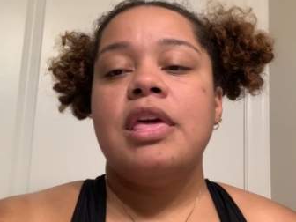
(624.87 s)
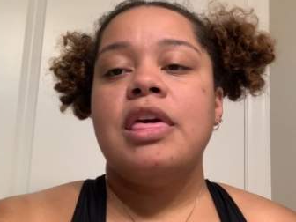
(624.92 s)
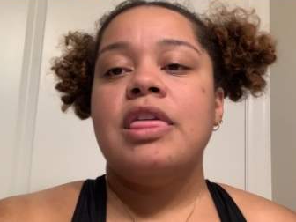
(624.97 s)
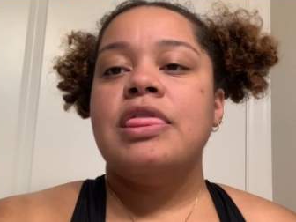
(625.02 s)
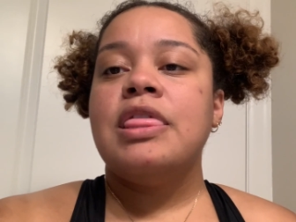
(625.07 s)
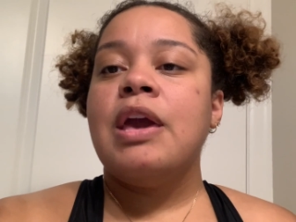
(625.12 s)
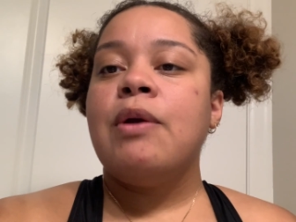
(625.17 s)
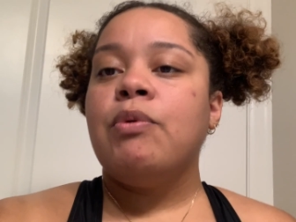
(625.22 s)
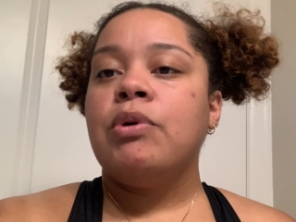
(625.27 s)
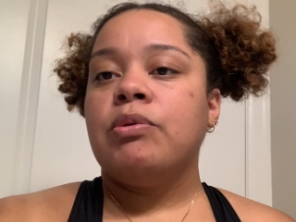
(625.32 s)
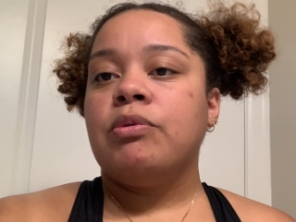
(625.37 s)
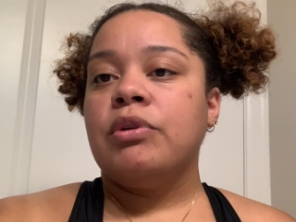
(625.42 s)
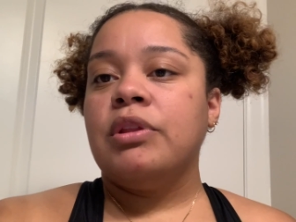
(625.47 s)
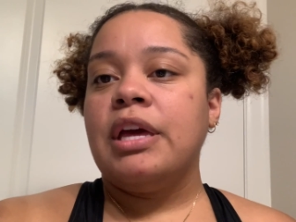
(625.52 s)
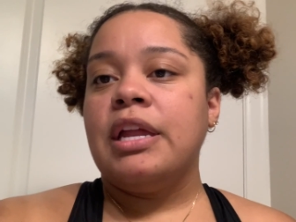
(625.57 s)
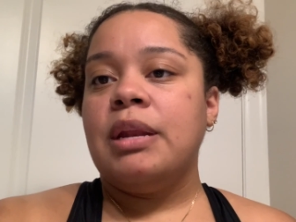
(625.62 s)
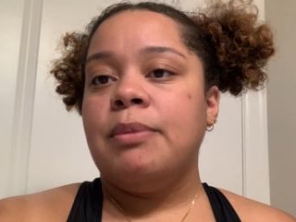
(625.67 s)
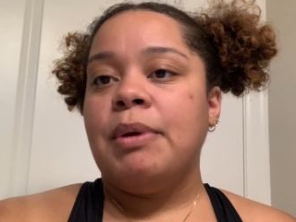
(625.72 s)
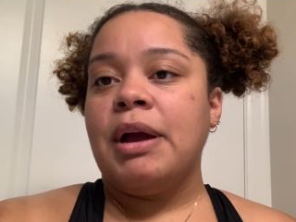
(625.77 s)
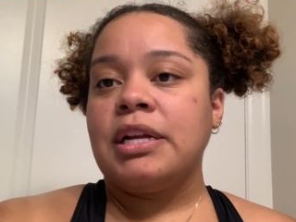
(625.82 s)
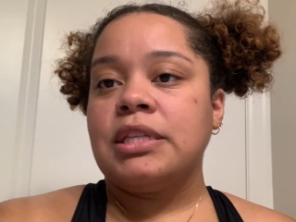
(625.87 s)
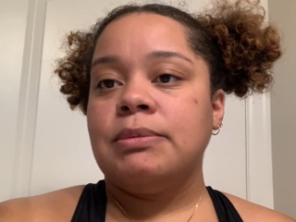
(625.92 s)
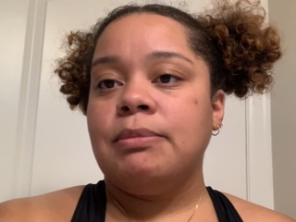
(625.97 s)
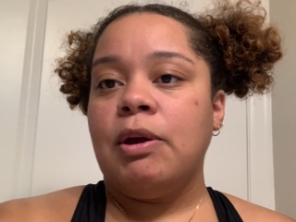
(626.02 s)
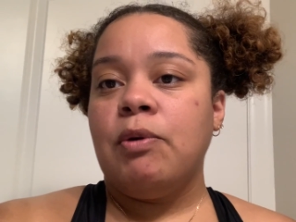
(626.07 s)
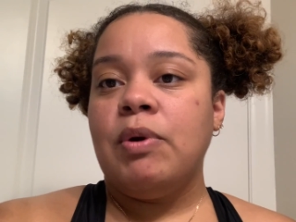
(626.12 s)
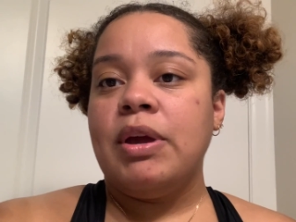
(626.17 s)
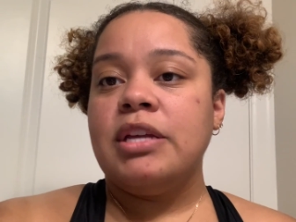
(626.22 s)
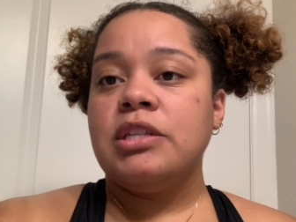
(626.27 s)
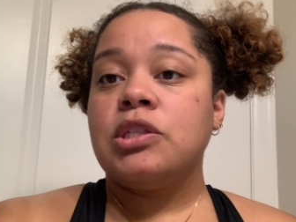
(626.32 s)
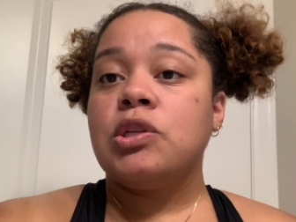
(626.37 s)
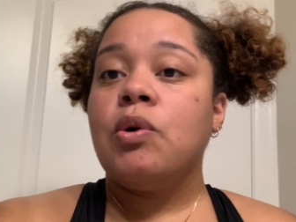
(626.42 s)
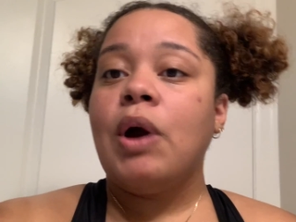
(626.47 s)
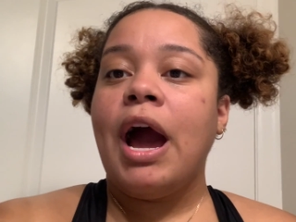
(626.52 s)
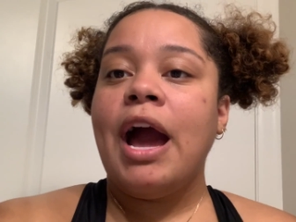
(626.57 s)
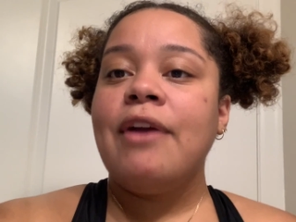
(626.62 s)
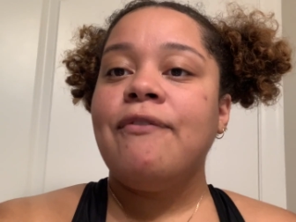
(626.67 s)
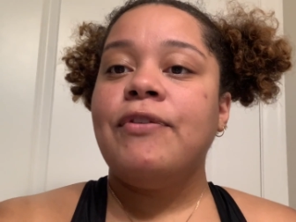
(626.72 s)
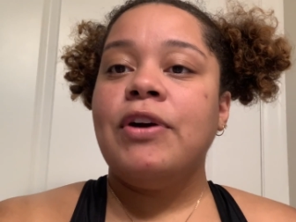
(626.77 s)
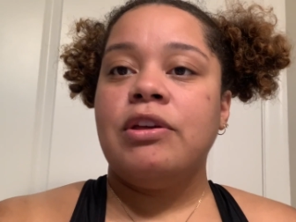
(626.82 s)
they would relate it back to my weight. So
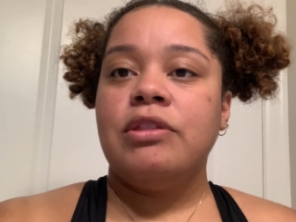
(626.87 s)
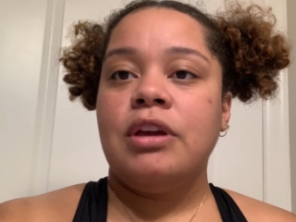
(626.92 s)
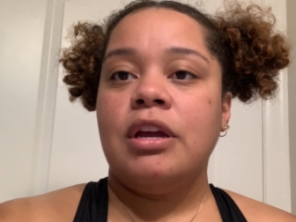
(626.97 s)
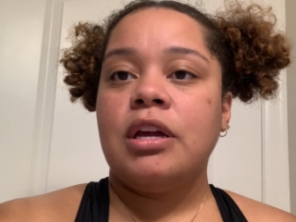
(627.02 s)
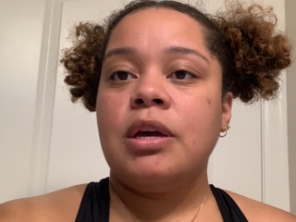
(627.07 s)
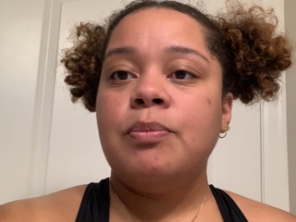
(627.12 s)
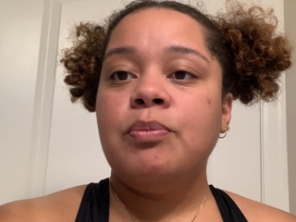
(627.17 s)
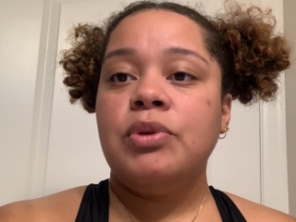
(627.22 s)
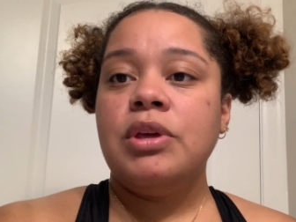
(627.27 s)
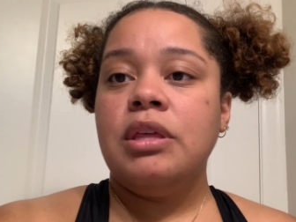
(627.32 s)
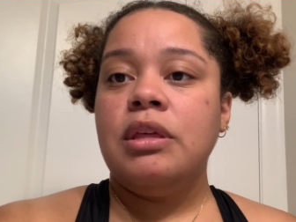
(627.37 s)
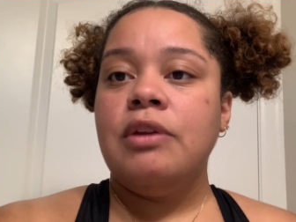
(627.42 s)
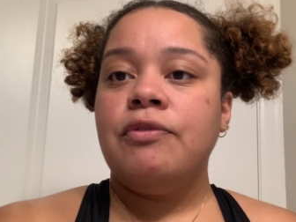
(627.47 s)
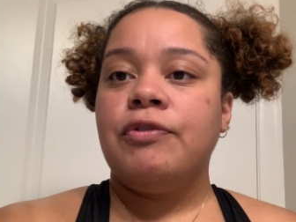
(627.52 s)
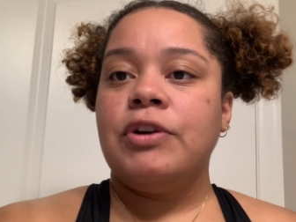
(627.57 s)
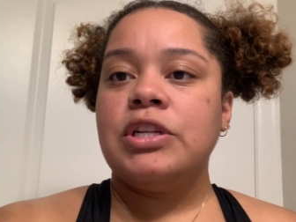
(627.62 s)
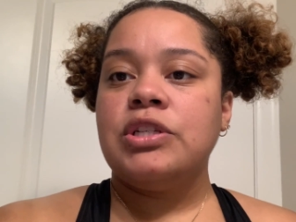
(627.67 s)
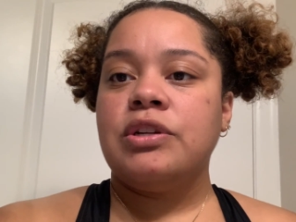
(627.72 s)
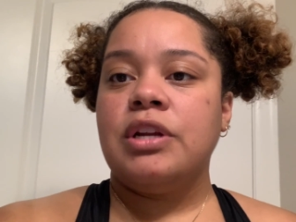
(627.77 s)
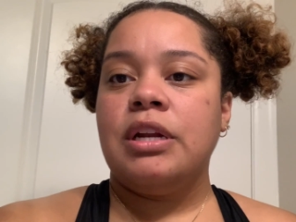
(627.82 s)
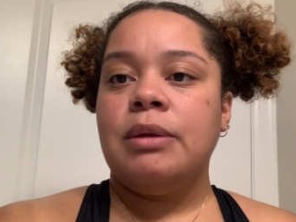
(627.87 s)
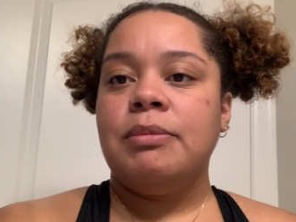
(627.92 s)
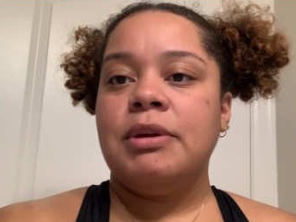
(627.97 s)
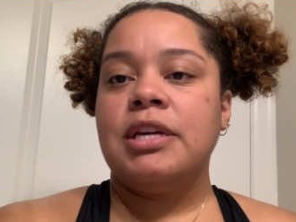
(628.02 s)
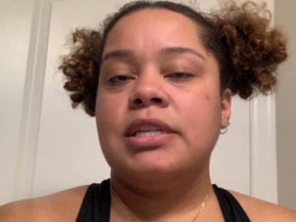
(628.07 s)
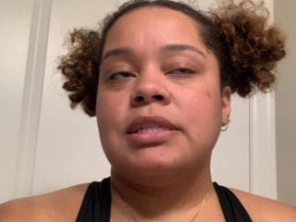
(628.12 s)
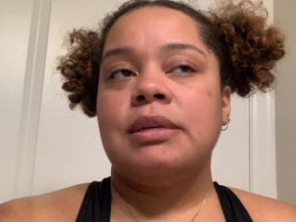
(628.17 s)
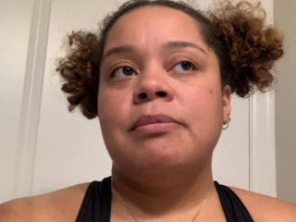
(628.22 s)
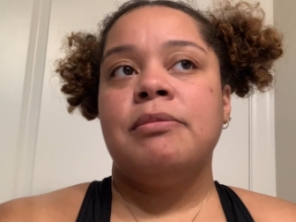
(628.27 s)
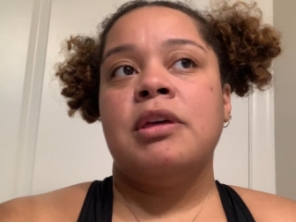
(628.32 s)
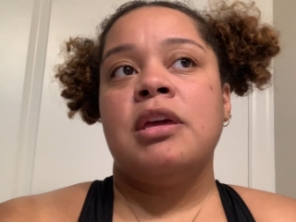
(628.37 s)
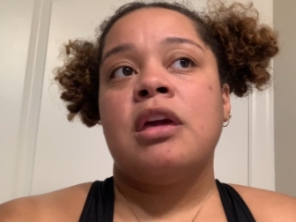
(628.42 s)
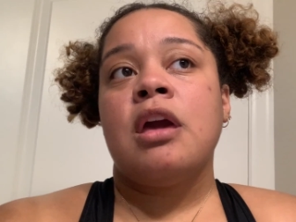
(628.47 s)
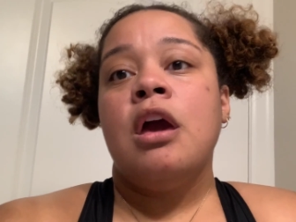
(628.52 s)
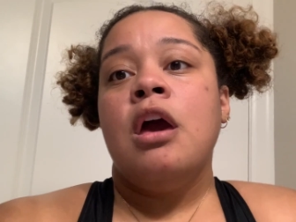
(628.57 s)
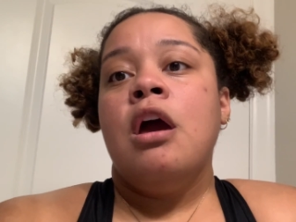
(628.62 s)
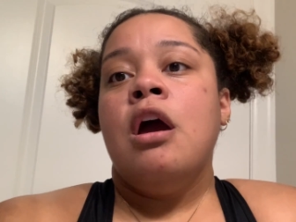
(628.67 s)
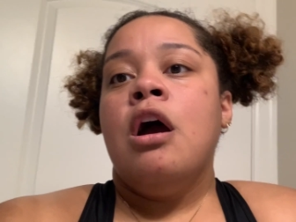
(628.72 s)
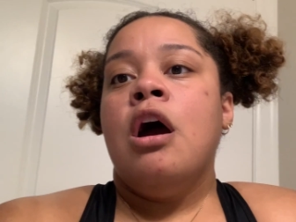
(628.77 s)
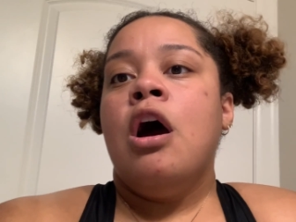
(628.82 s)
I found that completely frustrating because I'm like,
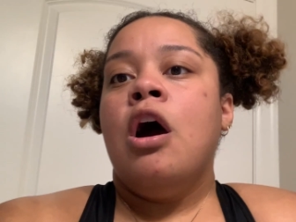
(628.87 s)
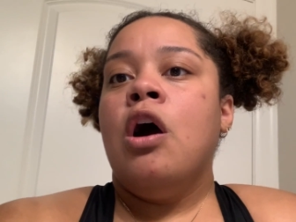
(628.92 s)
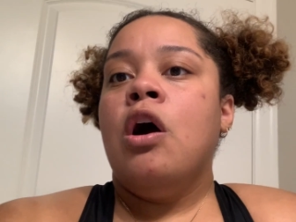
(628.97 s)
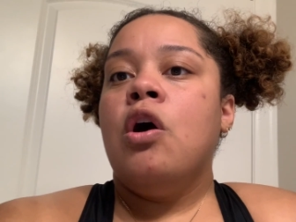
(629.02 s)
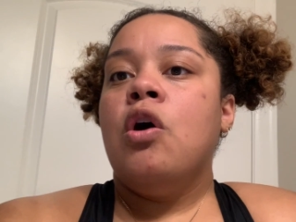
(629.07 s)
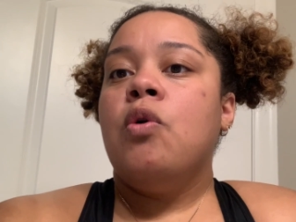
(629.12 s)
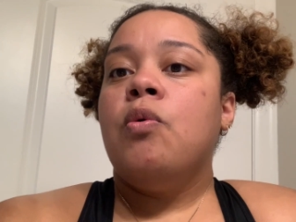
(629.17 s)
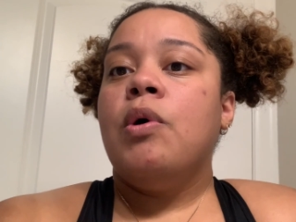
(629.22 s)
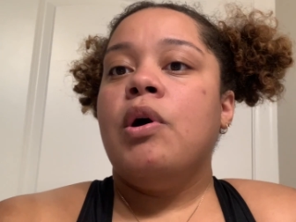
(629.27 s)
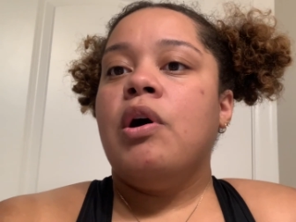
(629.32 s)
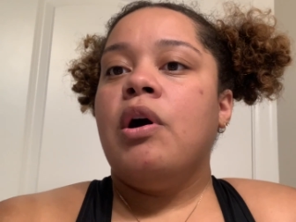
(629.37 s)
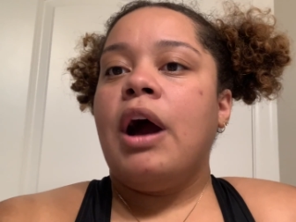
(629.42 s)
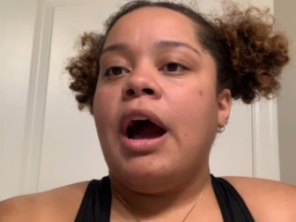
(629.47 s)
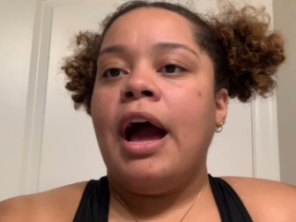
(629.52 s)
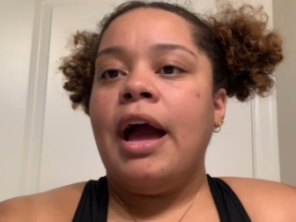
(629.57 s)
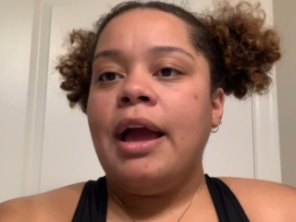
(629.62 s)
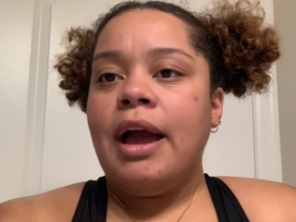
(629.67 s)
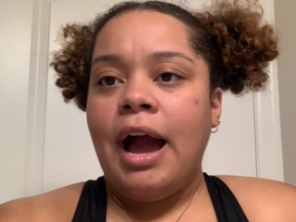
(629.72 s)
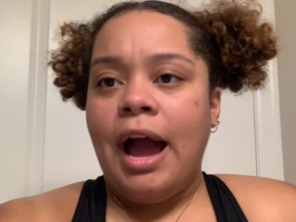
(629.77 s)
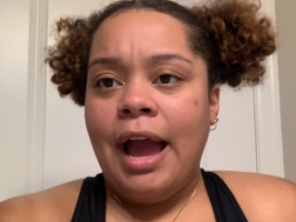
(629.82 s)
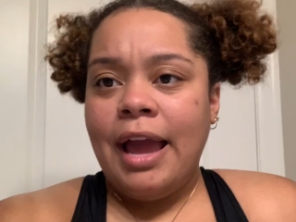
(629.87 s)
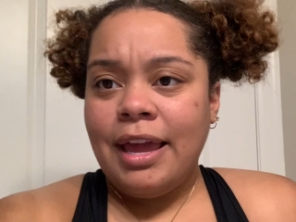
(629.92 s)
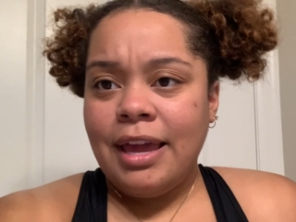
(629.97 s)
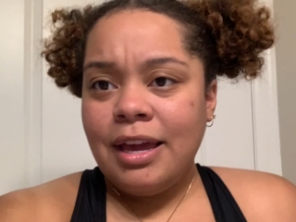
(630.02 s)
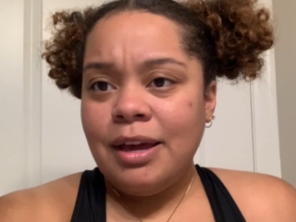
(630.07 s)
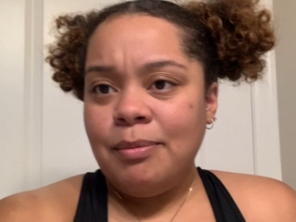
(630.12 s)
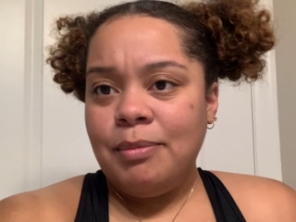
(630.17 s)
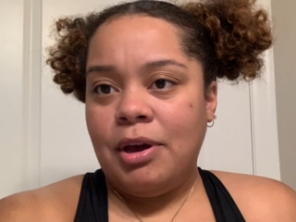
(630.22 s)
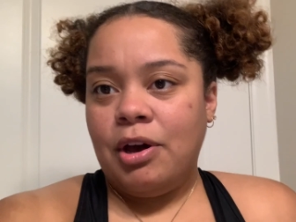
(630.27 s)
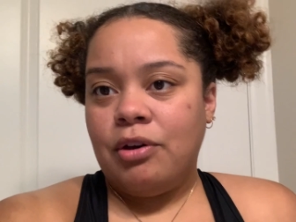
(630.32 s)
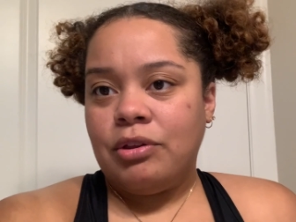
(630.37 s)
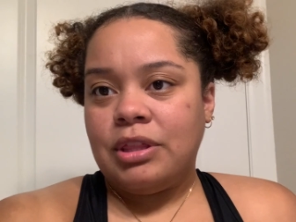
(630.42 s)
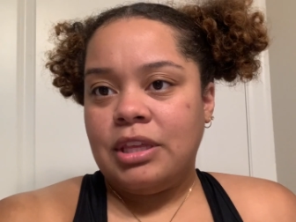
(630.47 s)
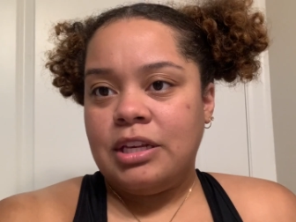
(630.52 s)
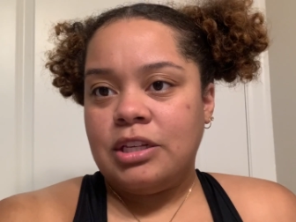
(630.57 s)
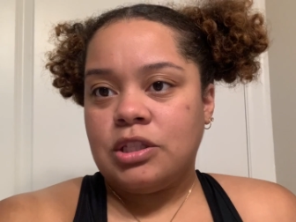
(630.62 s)
oh, well, I am healthy.